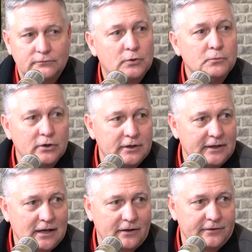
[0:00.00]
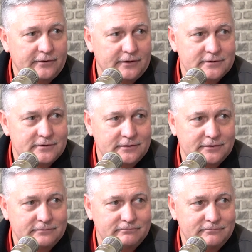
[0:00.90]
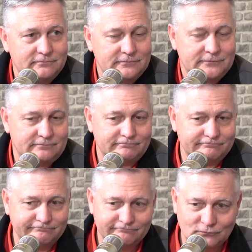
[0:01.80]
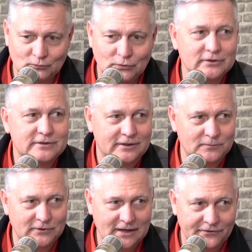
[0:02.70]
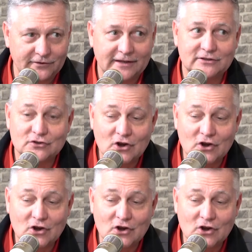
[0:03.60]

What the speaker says: community out there that's real estate community out there that's